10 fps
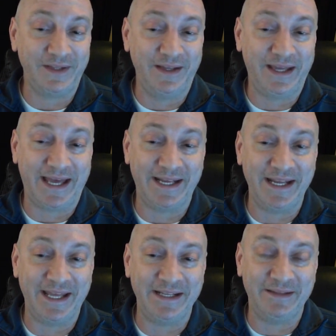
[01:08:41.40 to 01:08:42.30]
had
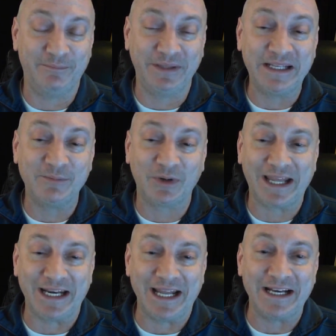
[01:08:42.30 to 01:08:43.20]
any Bleem
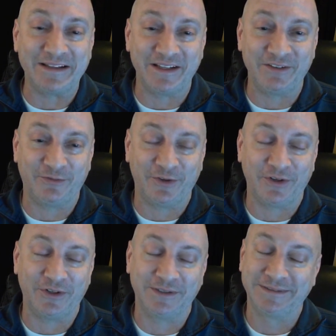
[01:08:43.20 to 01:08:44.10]
related anything for